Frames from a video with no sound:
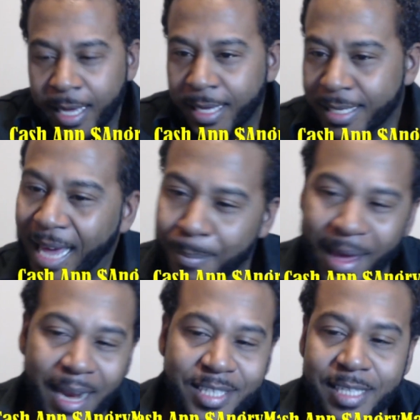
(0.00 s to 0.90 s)
yeah, man,
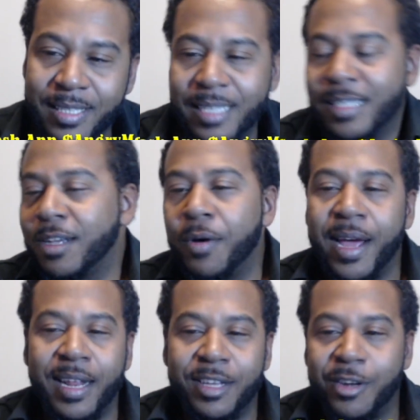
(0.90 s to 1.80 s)
let's just go ahead
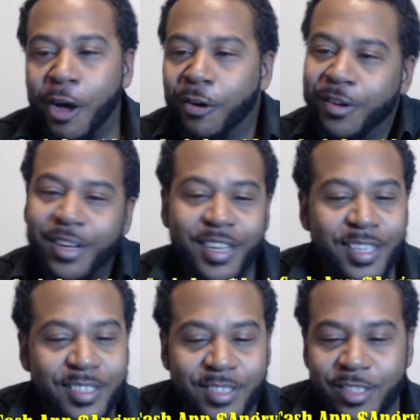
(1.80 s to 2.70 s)
and
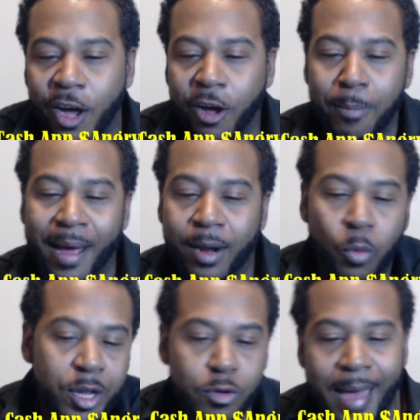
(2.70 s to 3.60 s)
talk about it.
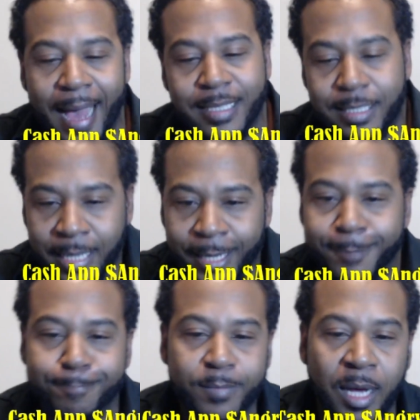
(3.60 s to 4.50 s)
What do you guys think?
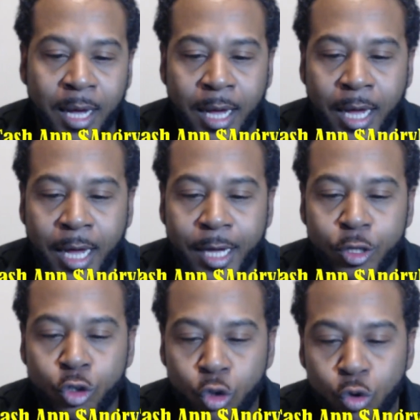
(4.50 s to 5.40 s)

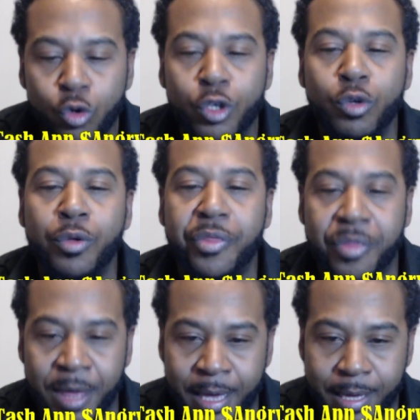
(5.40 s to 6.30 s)
Do you
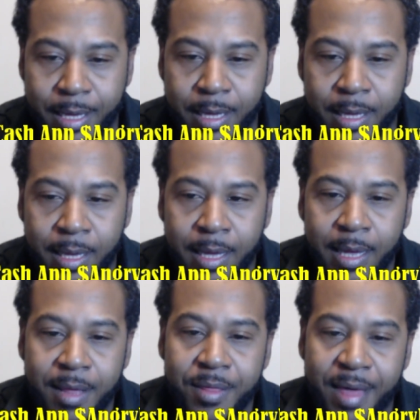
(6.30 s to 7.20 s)
think
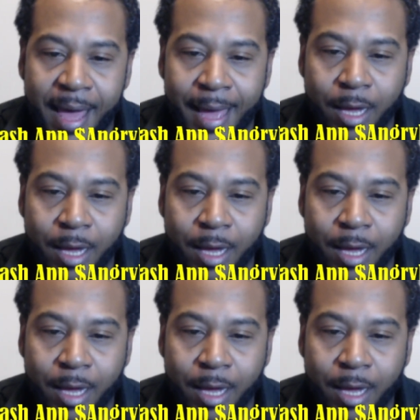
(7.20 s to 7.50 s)
that